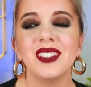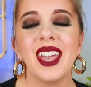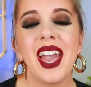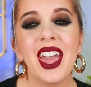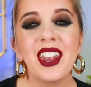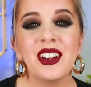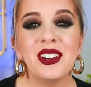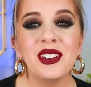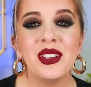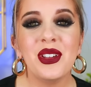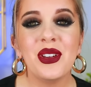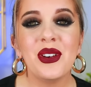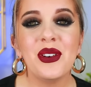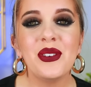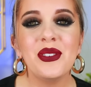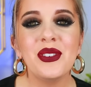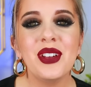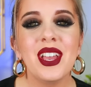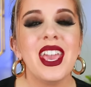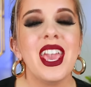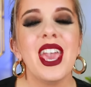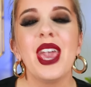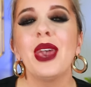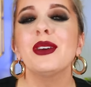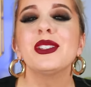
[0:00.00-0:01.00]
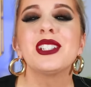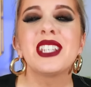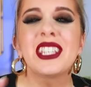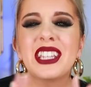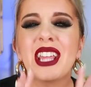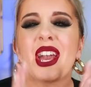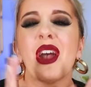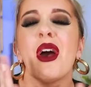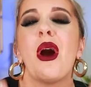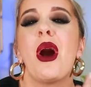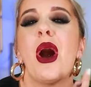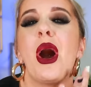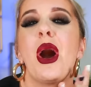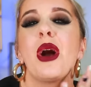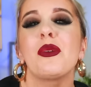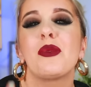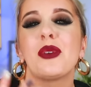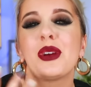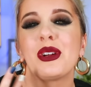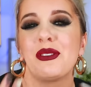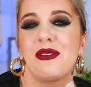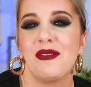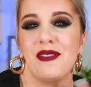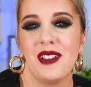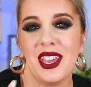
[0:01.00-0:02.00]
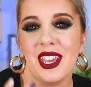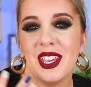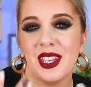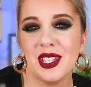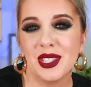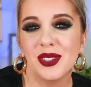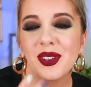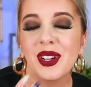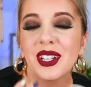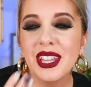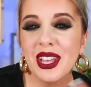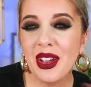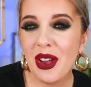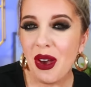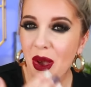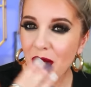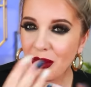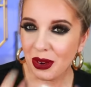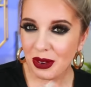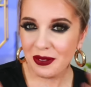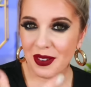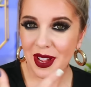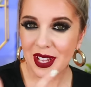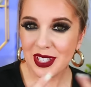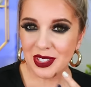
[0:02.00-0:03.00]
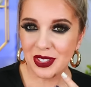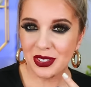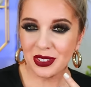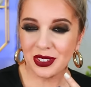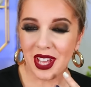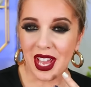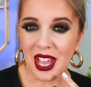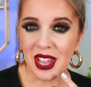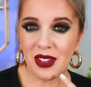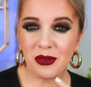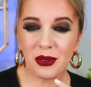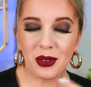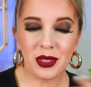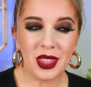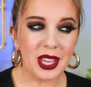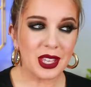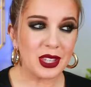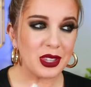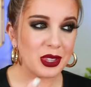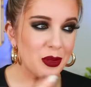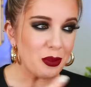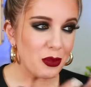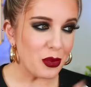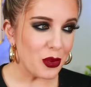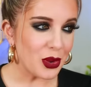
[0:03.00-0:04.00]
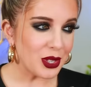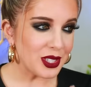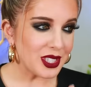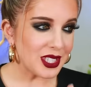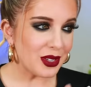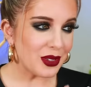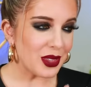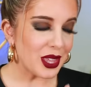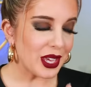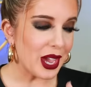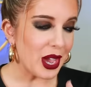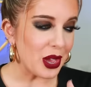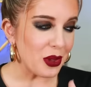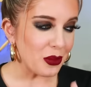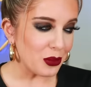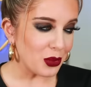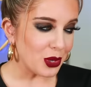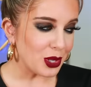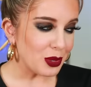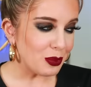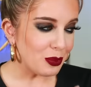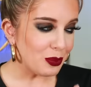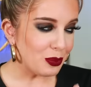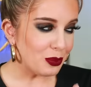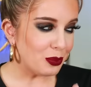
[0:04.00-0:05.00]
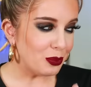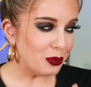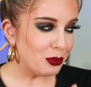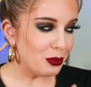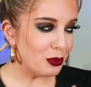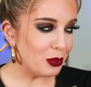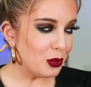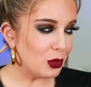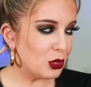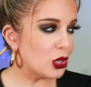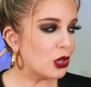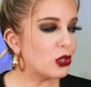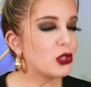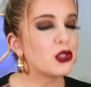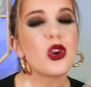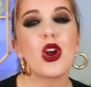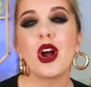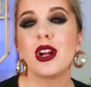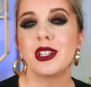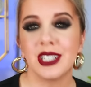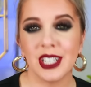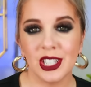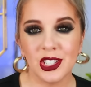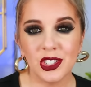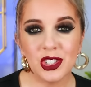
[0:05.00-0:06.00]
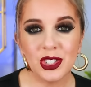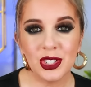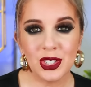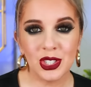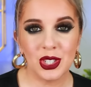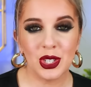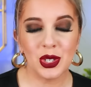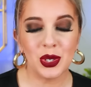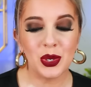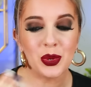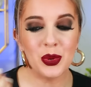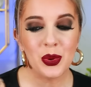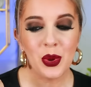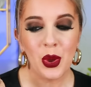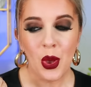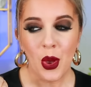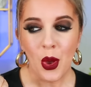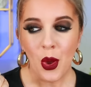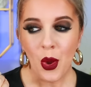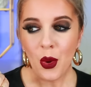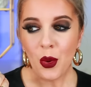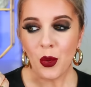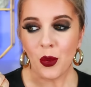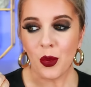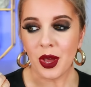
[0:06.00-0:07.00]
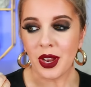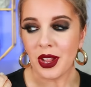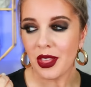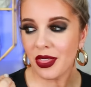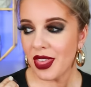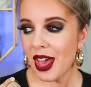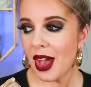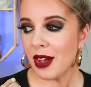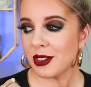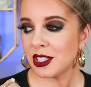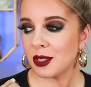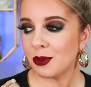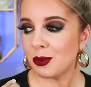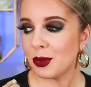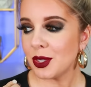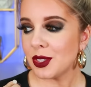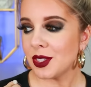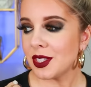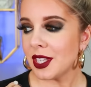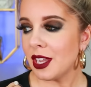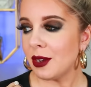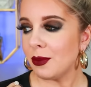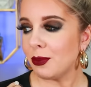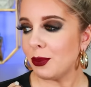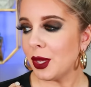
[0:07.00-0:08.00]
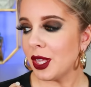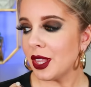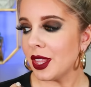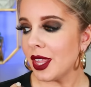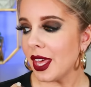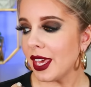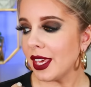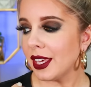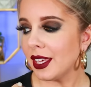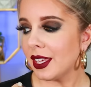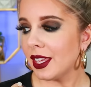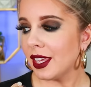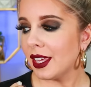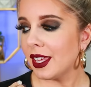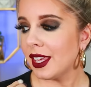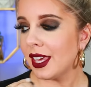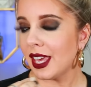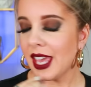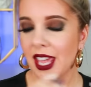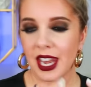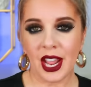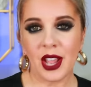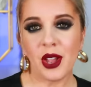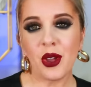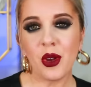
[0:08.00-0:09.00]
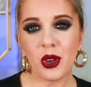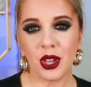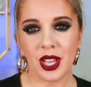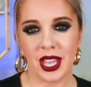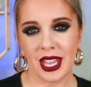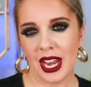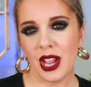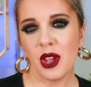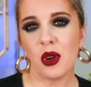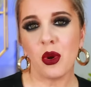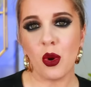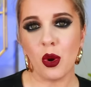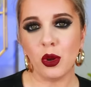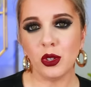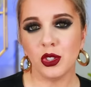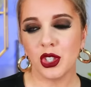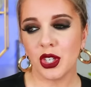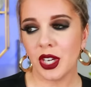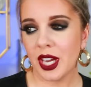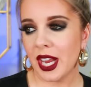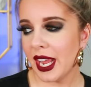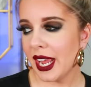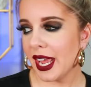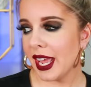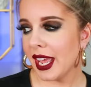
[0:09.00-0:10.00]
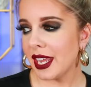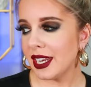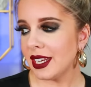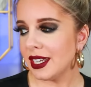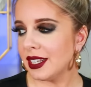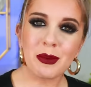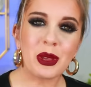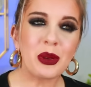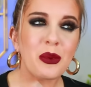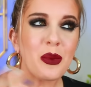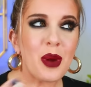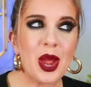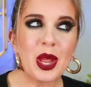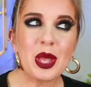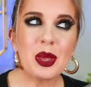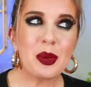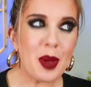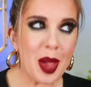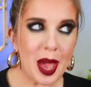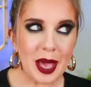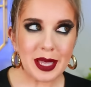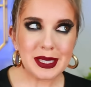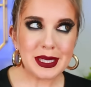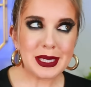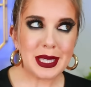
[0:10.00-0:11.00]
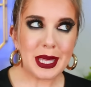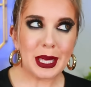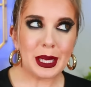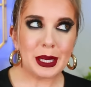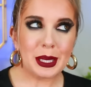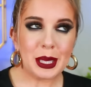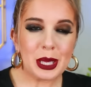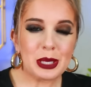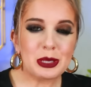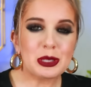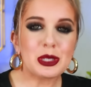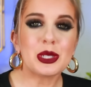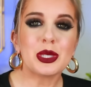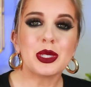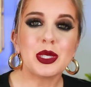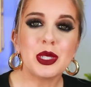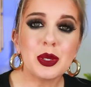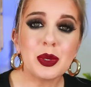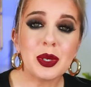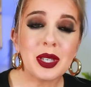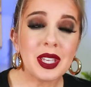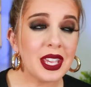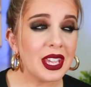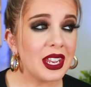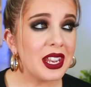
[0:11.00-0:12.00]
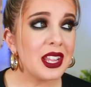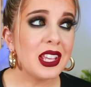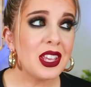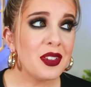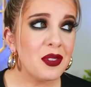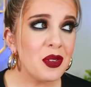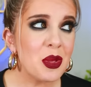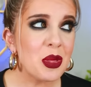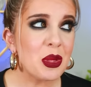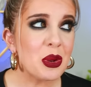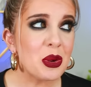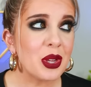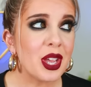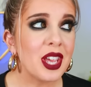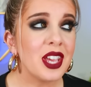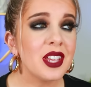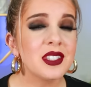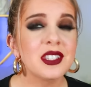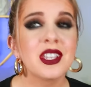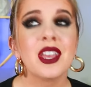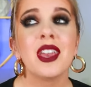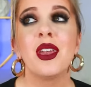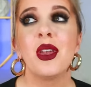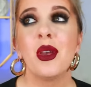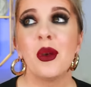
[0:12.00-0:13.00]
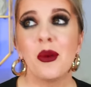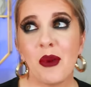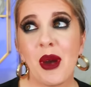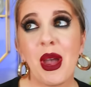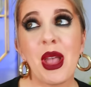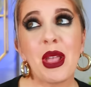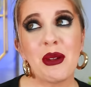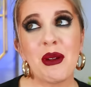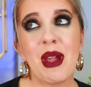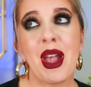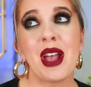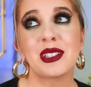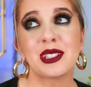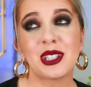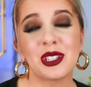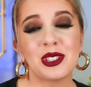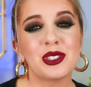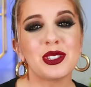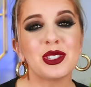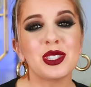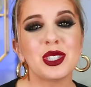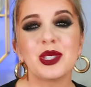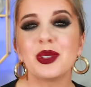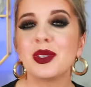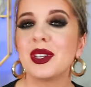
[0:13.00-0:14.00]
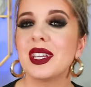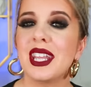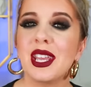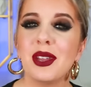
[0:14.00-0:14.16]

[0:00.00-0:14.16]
I don't know. It was like that awkward phase, right? That awkward phase in your life with like the boys that like I would draw attention to would a thousand percent be like can I can I hold your hand? I'm like, why are you asking? Just do it. Can I give you a little kiss? Why are you asking? Just do it.